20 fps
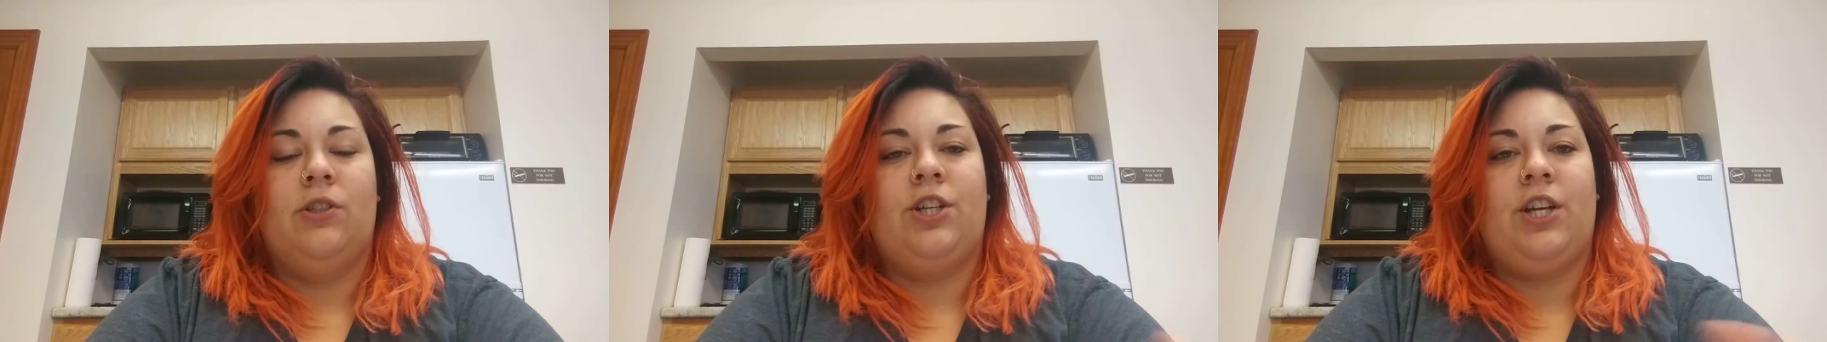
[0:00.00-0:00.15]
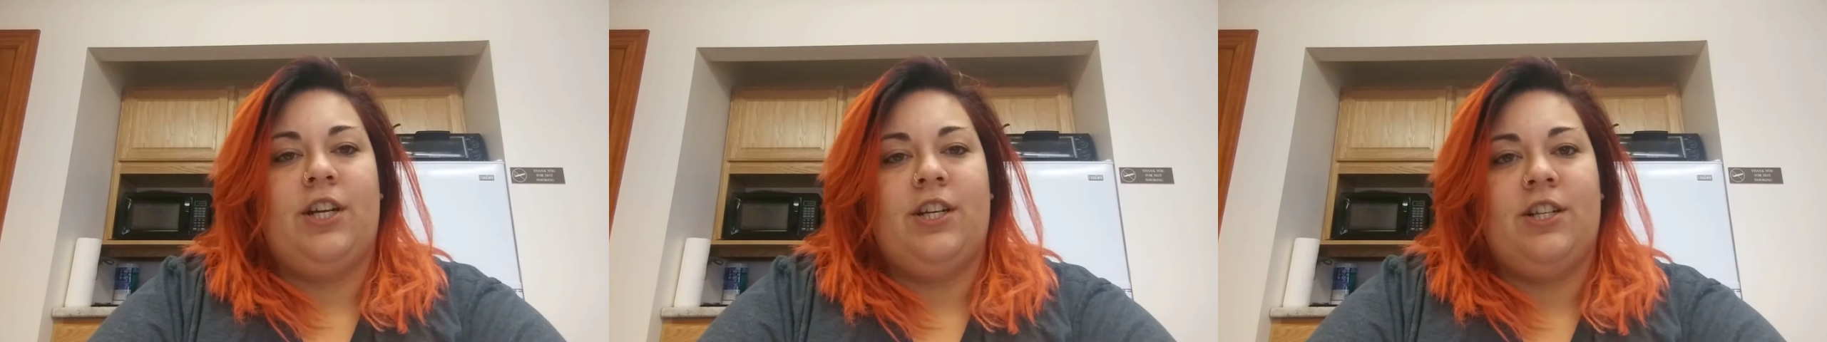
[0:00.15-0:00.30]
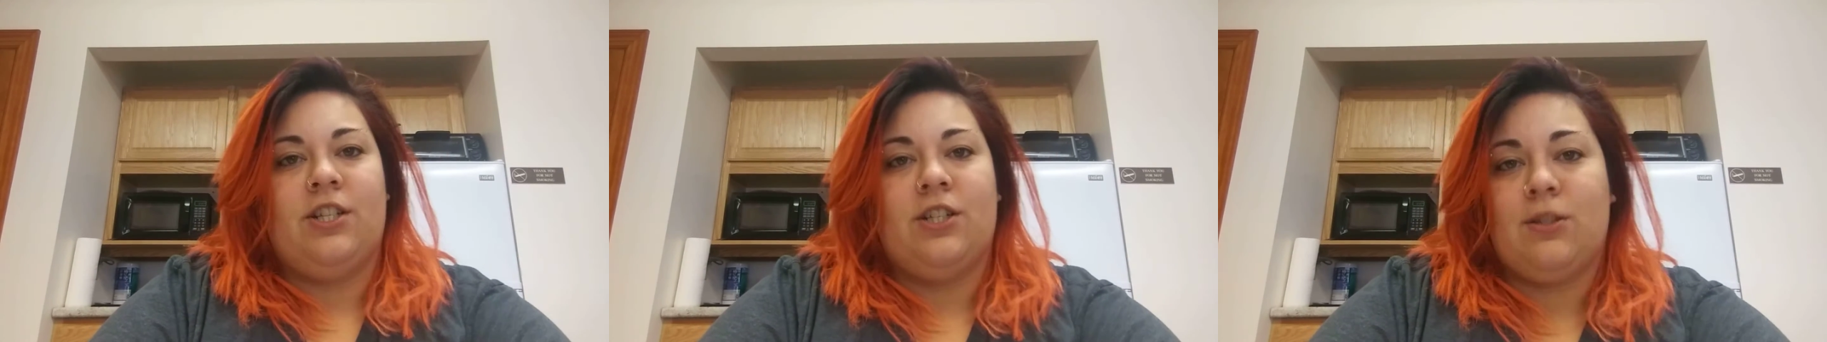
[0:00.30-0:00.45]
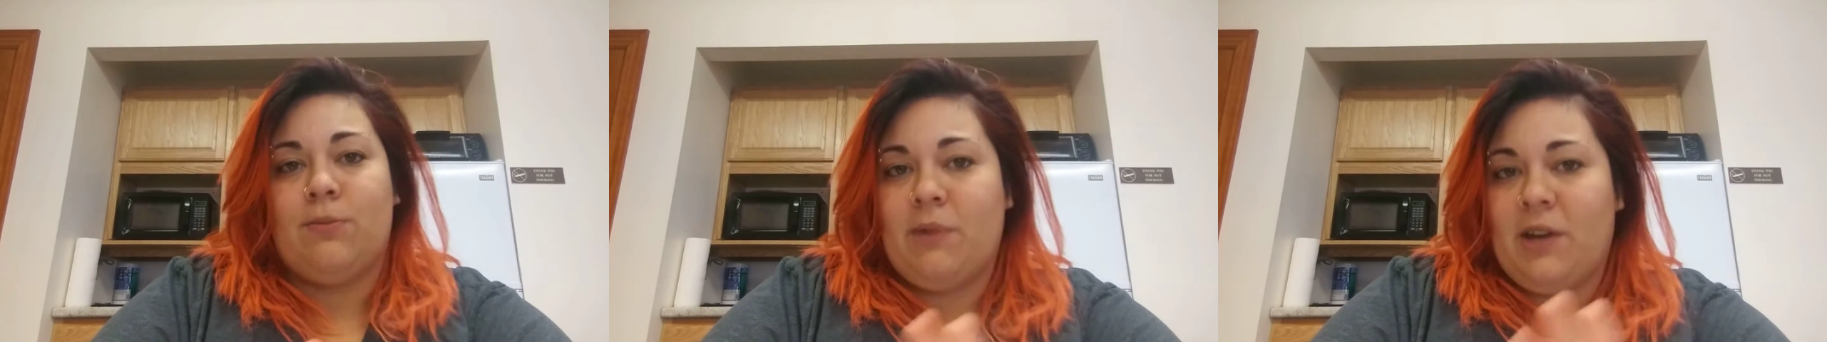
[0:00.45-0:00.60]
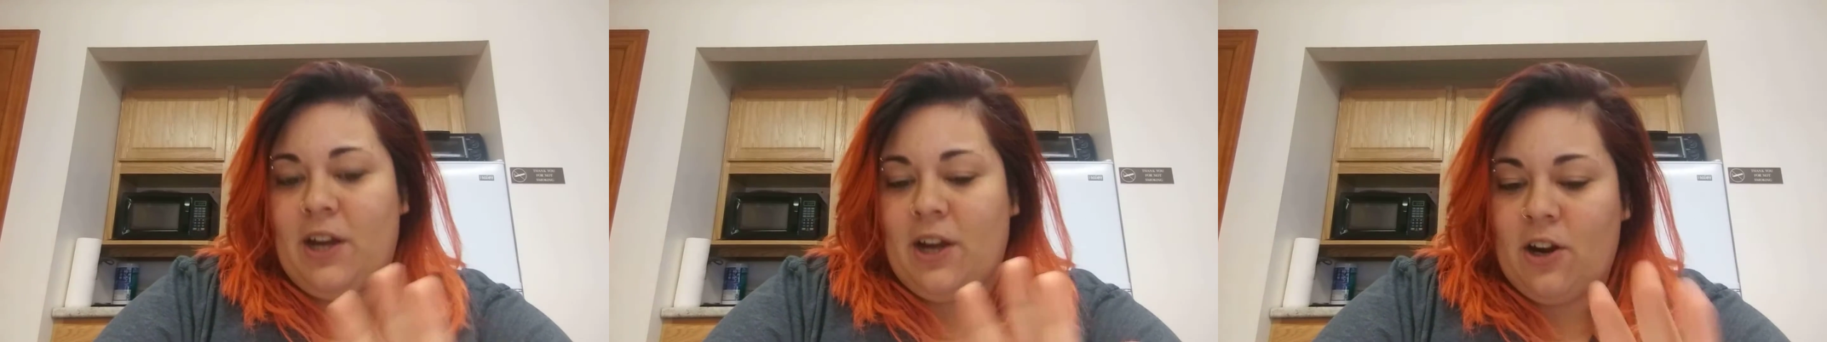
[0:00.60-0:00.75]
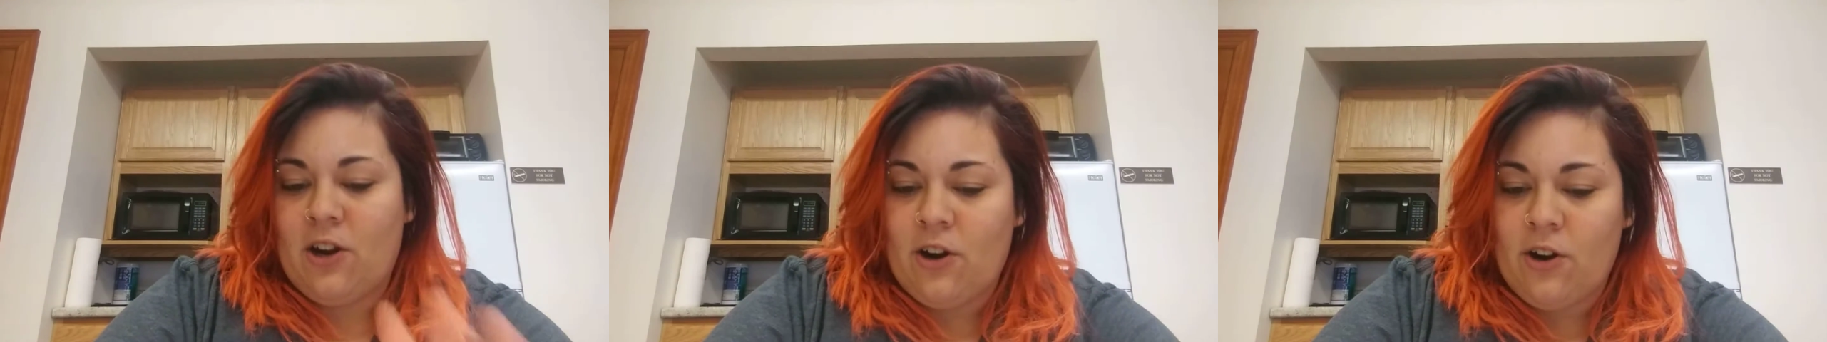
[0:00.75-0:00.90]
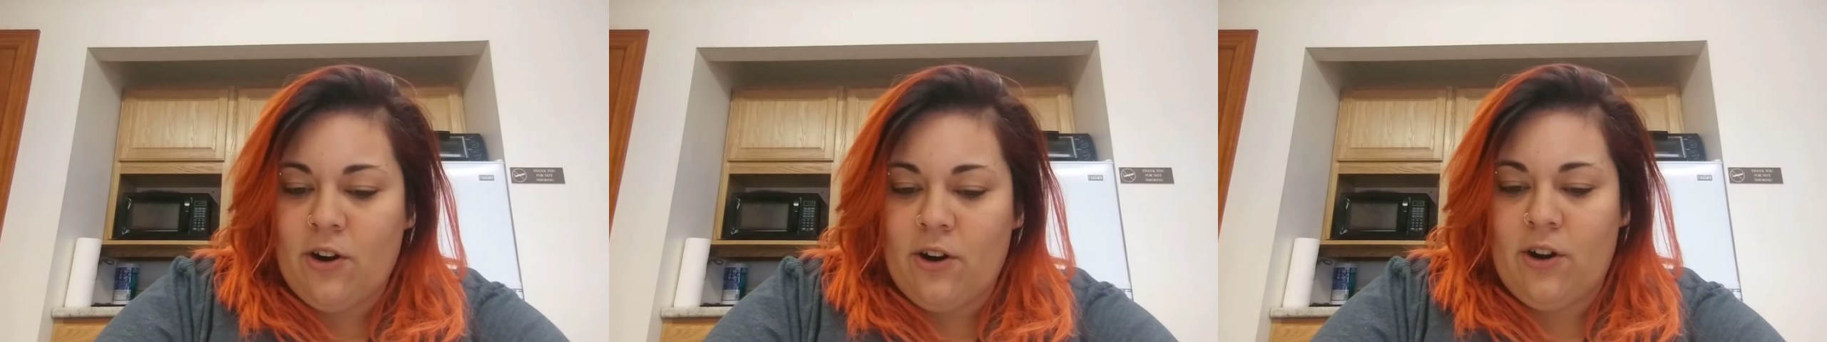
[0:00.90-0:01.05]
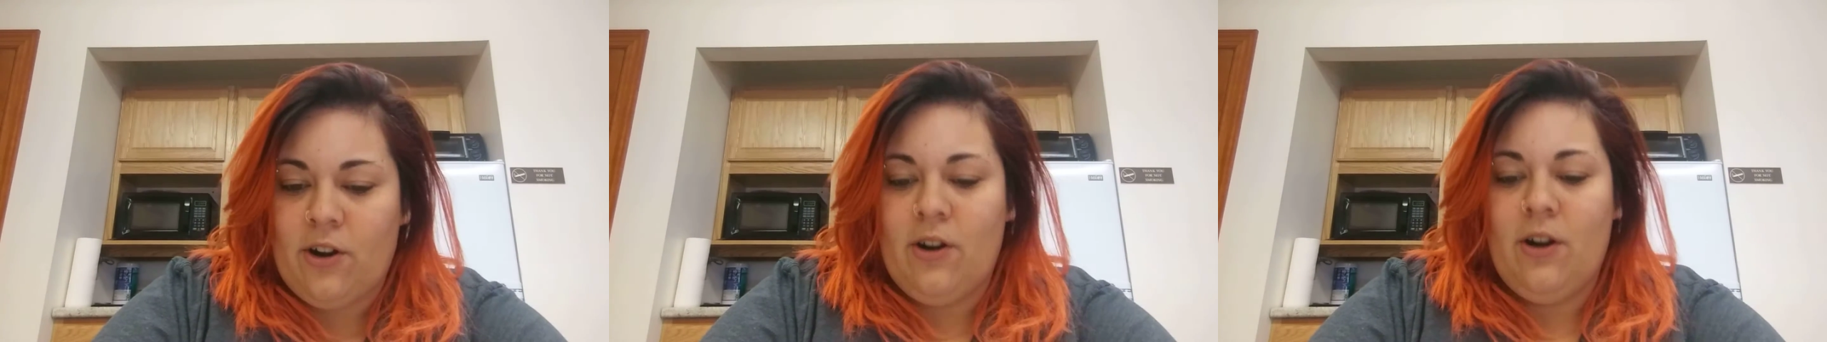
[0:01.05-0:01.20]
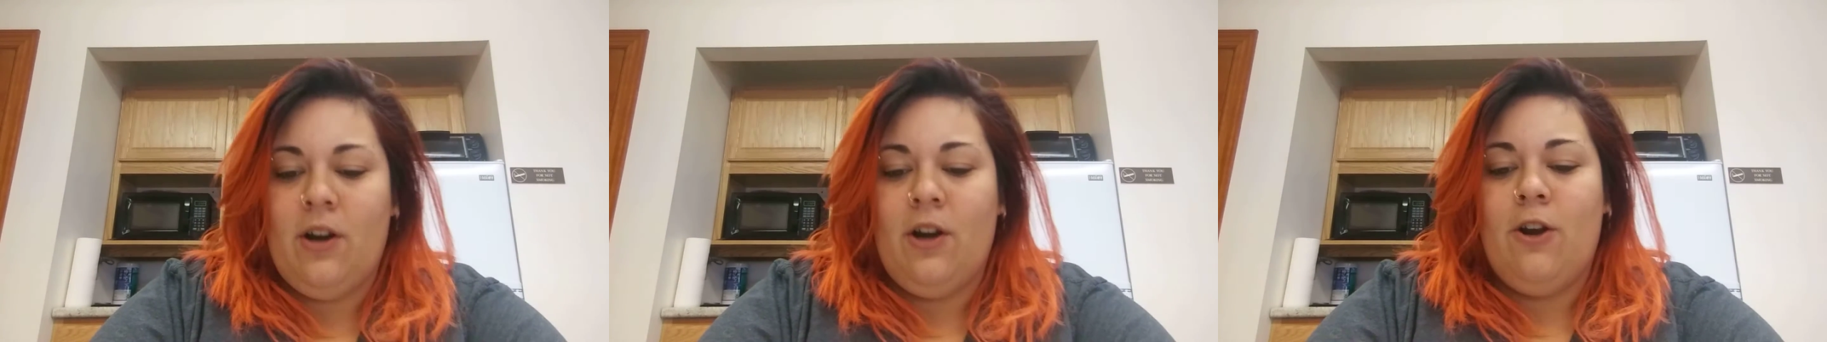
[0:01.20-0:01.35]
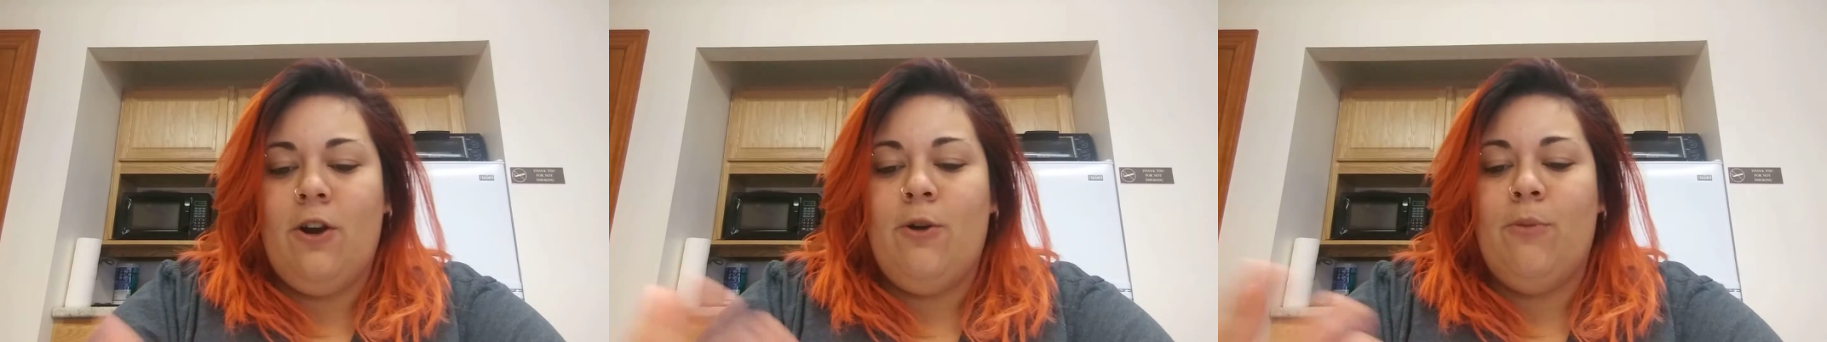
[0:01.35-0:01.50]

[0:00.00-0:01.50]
changes may occur,